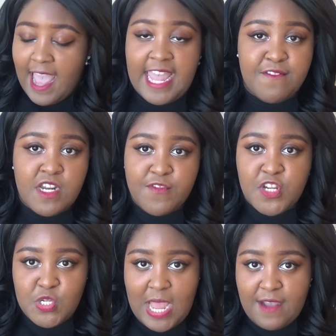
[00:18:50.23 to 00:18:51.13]
Even if you
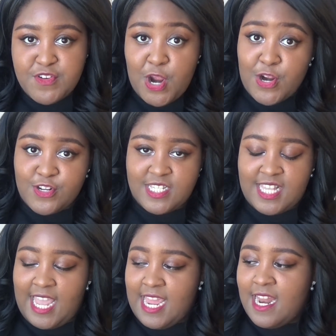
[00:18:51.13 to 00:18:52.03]
do have darker
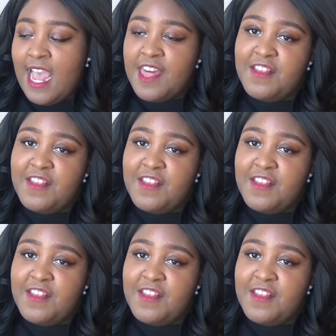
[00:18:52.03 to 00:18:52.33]
skin,